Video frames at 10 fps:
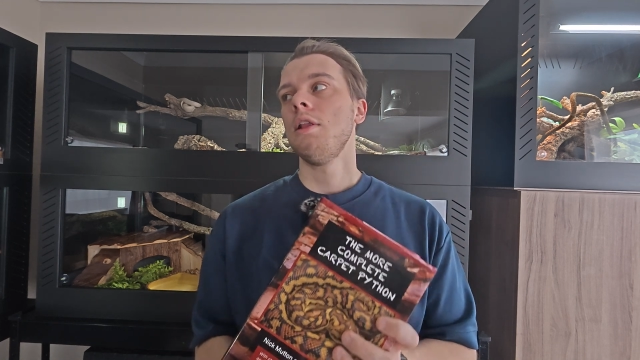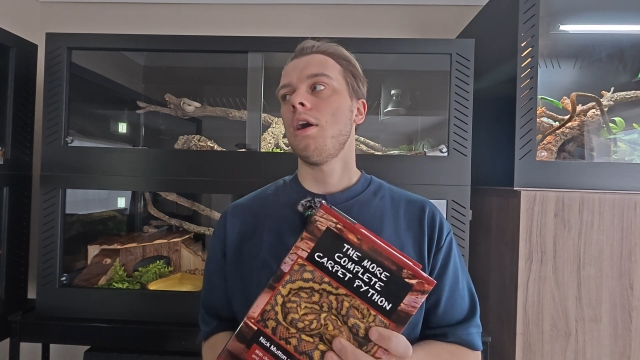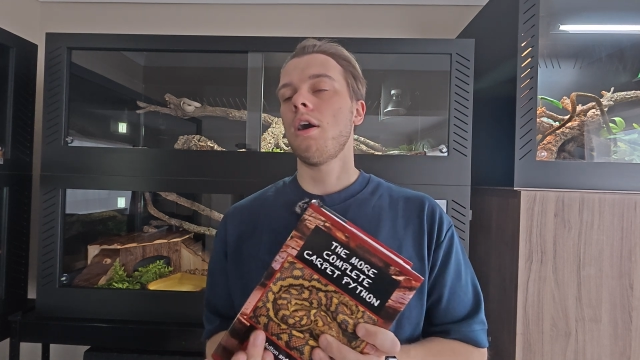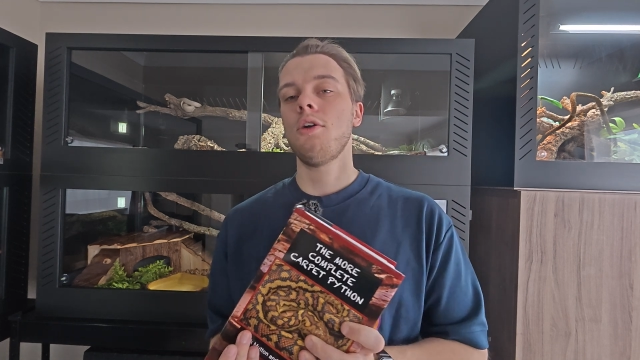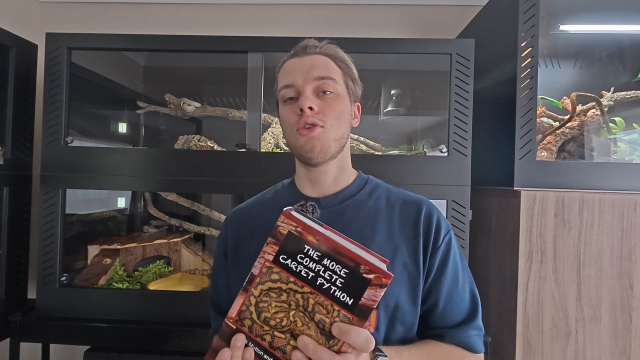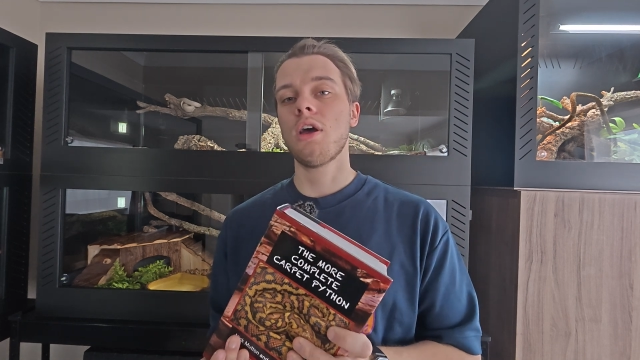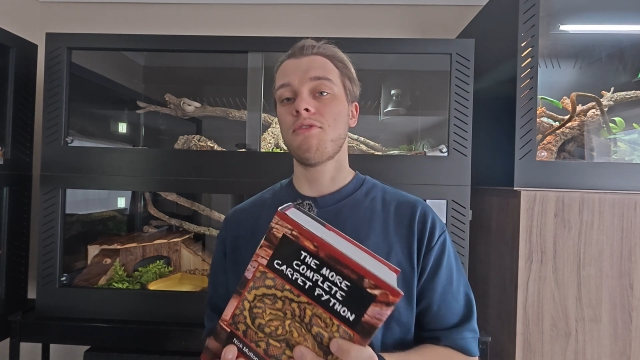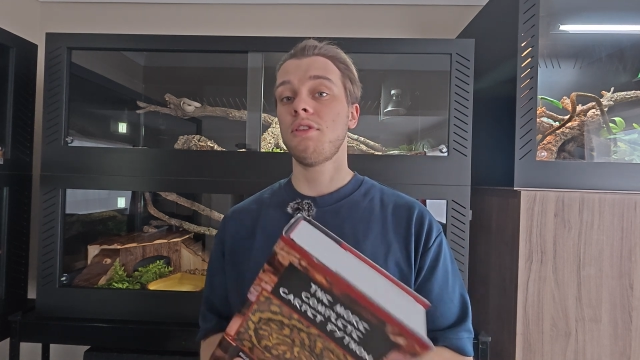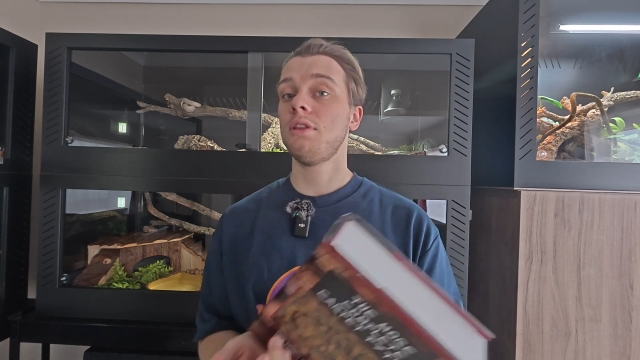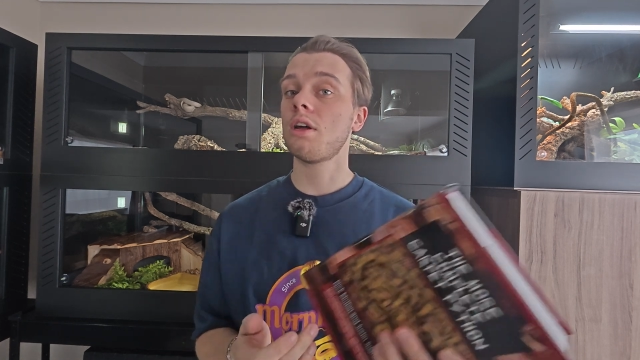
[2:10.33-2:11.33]
You have
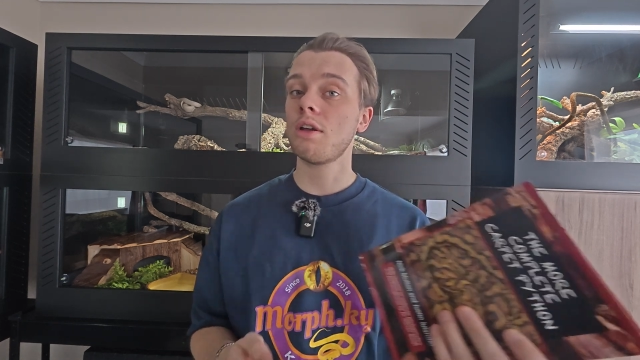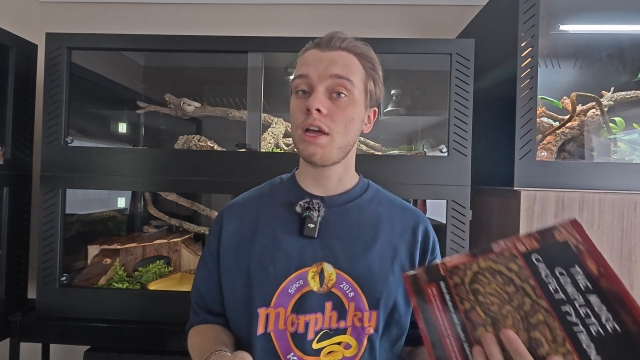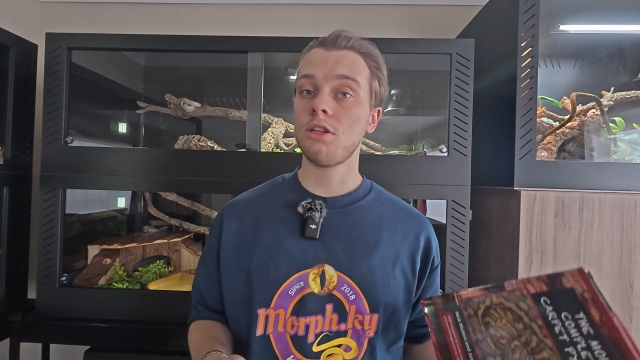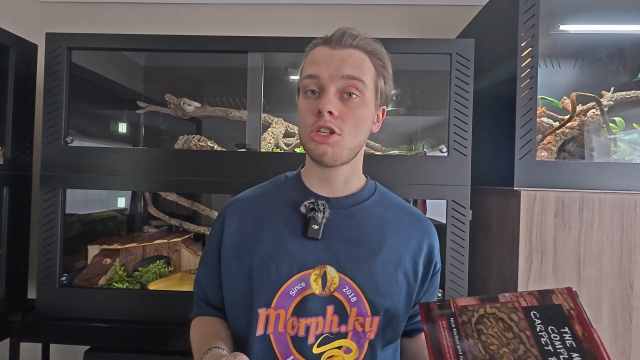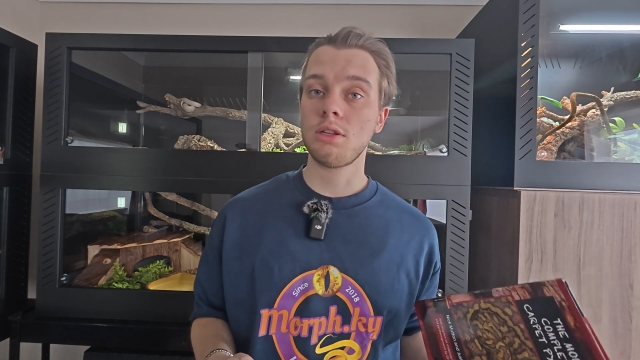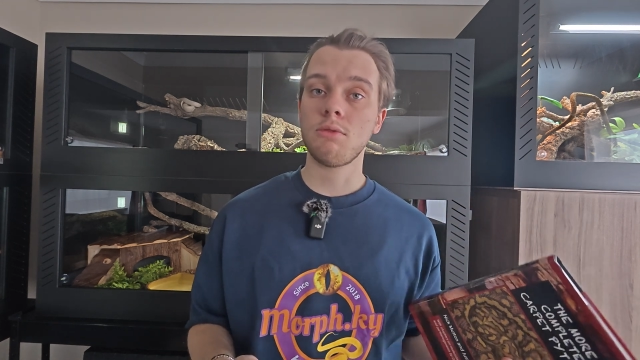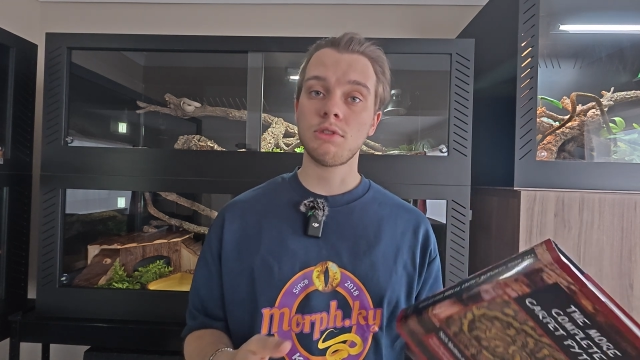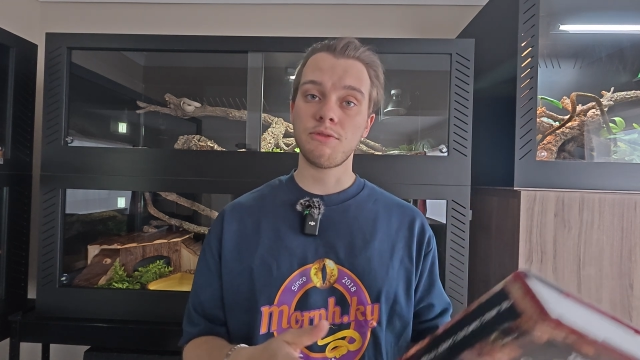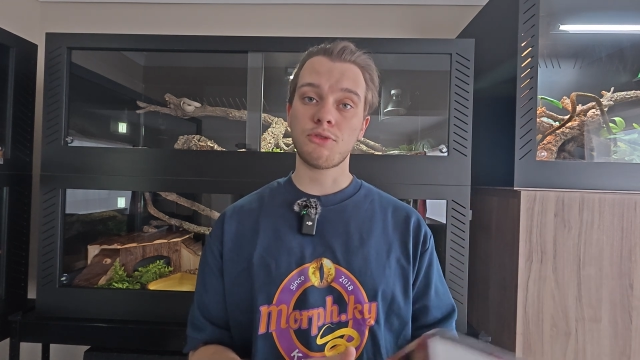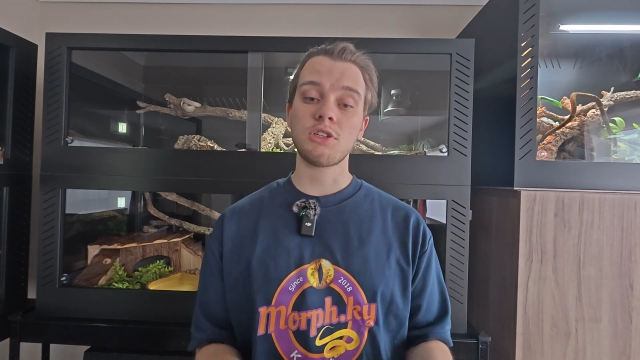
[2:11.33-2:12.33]
another edition, that was
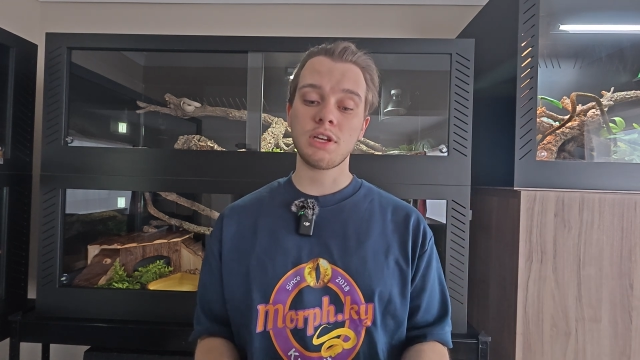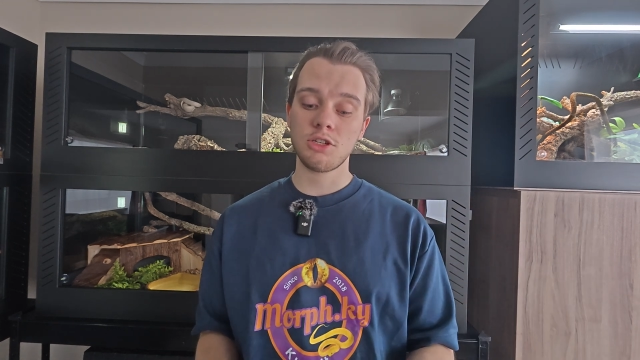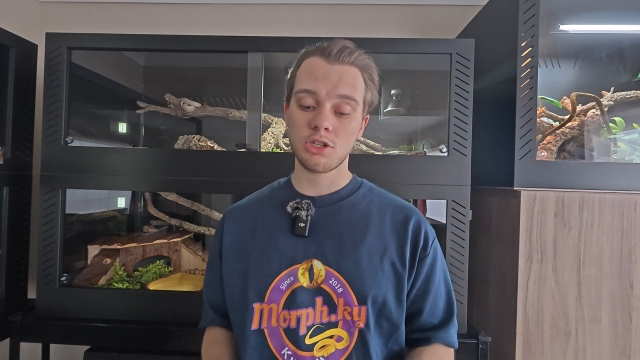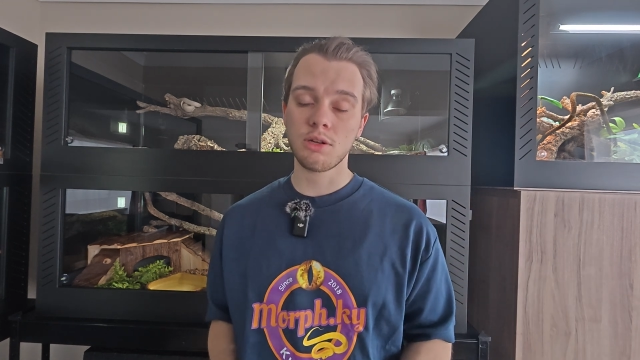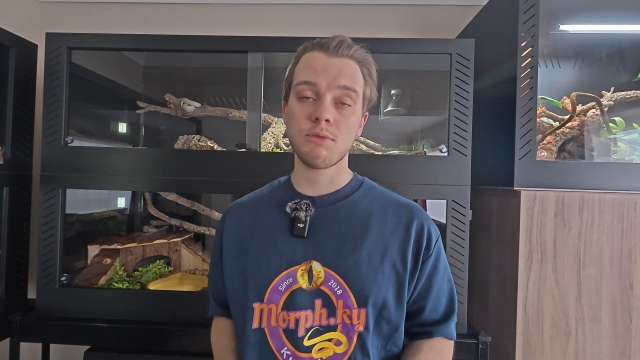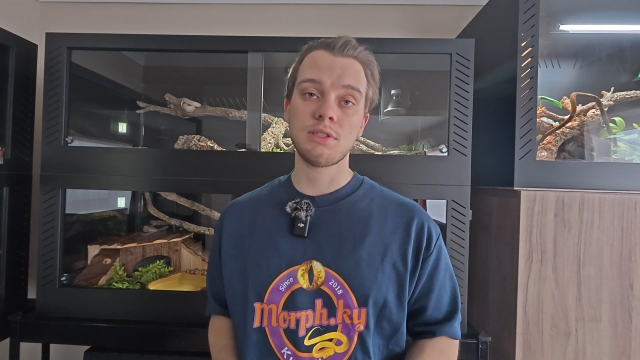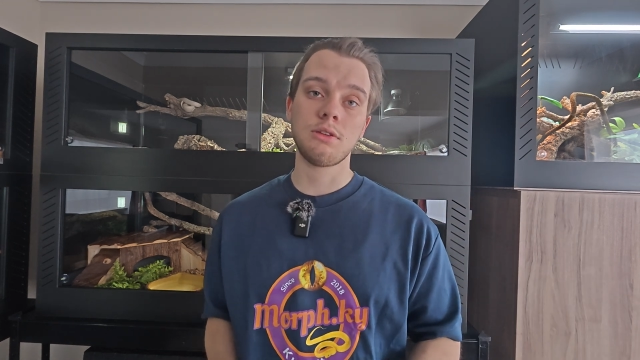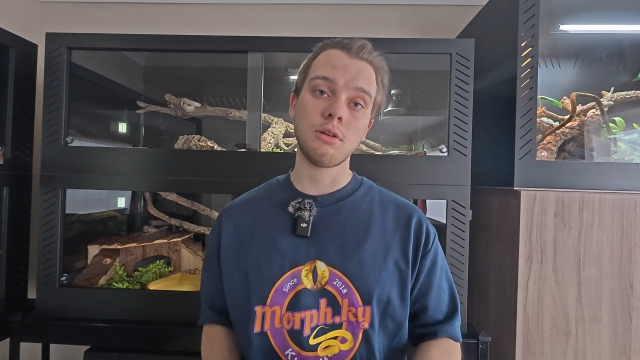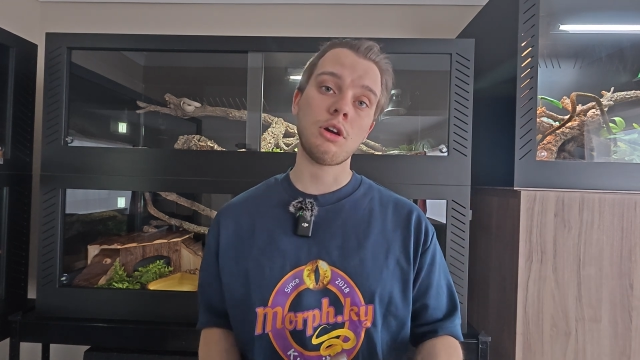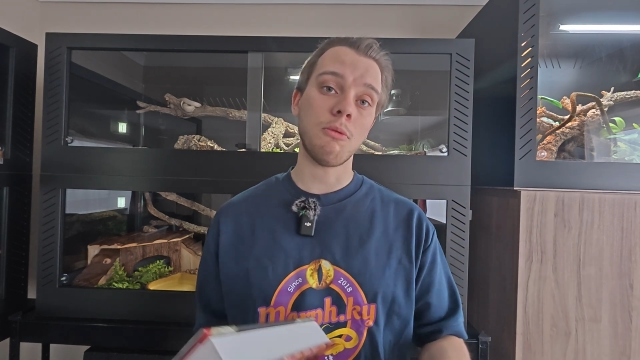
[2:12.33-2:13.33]
the first edition, that was
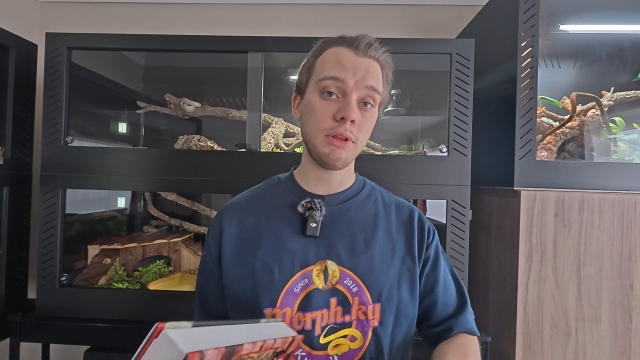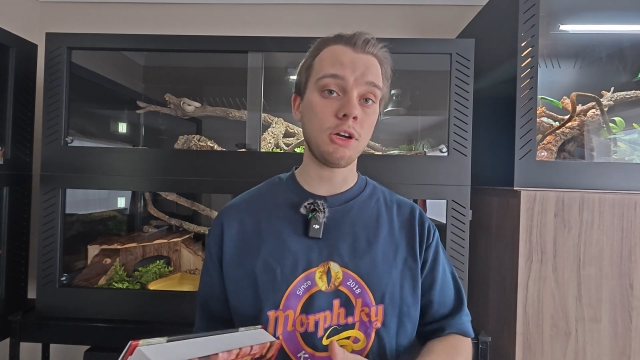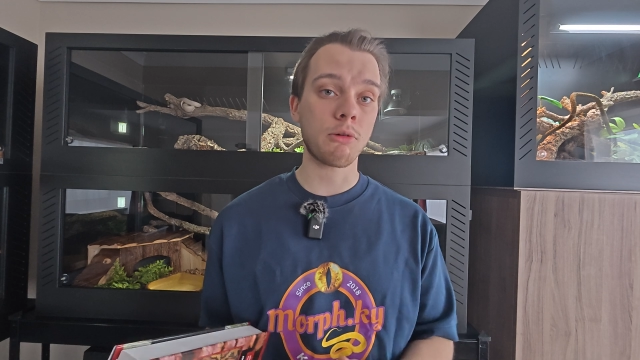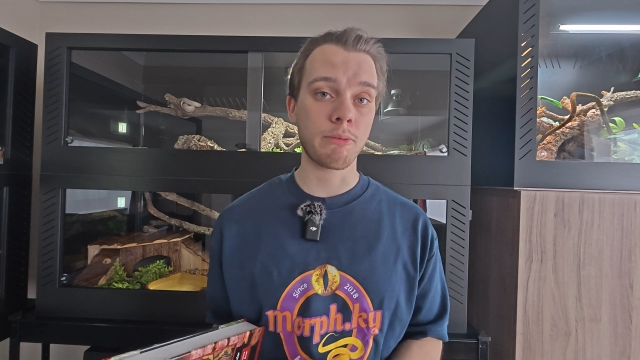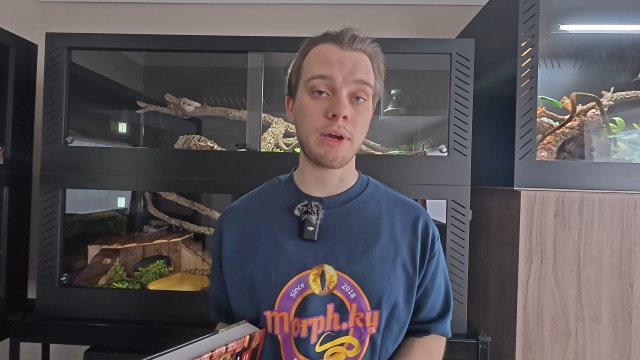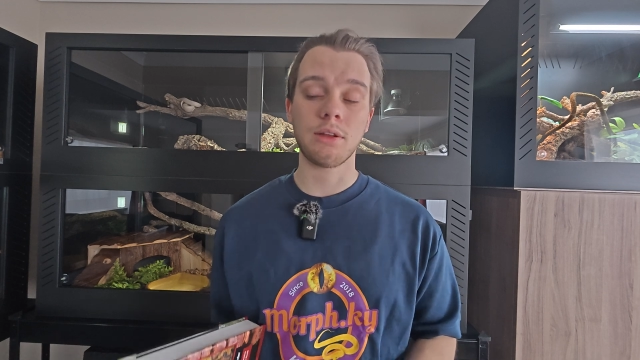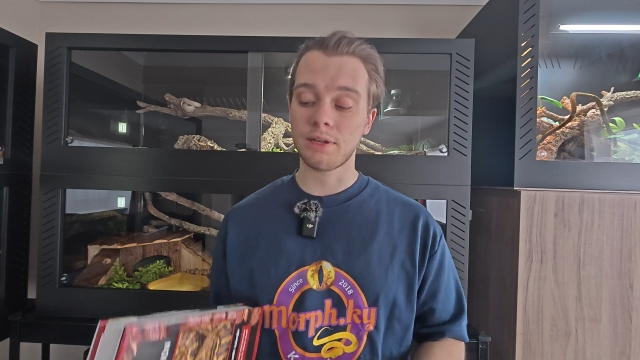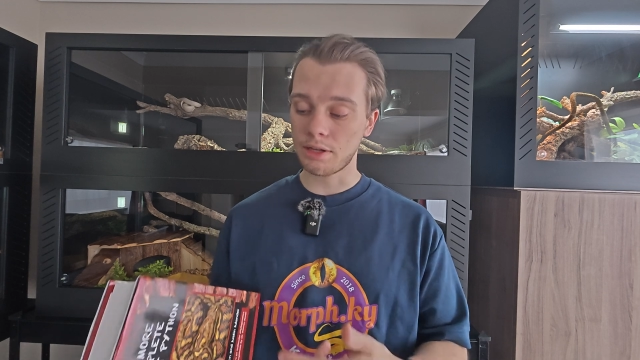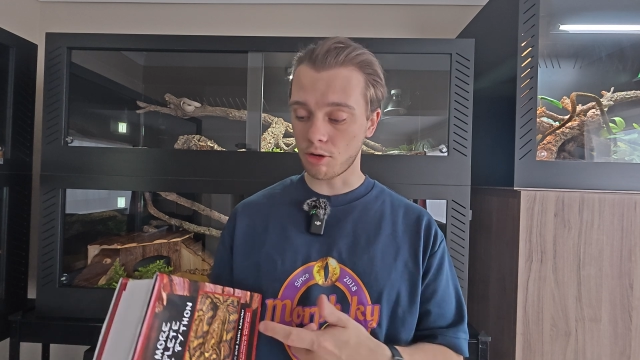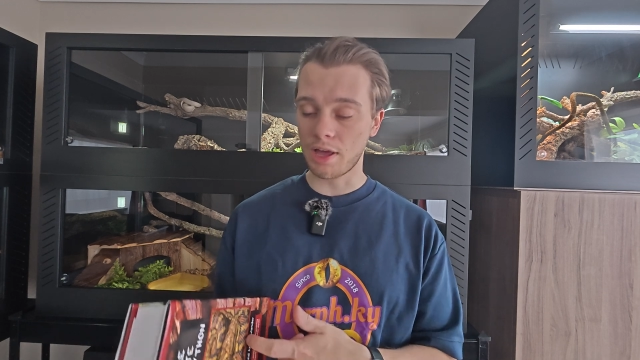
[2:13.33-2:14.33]
the complete carpet python that
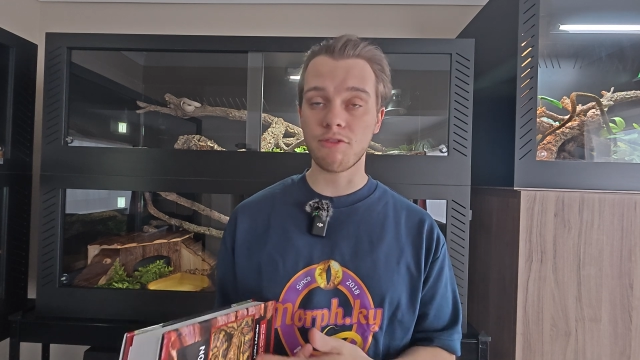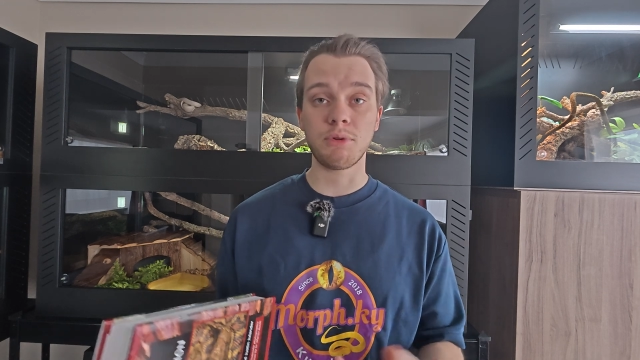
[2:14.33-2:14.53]
I don't have,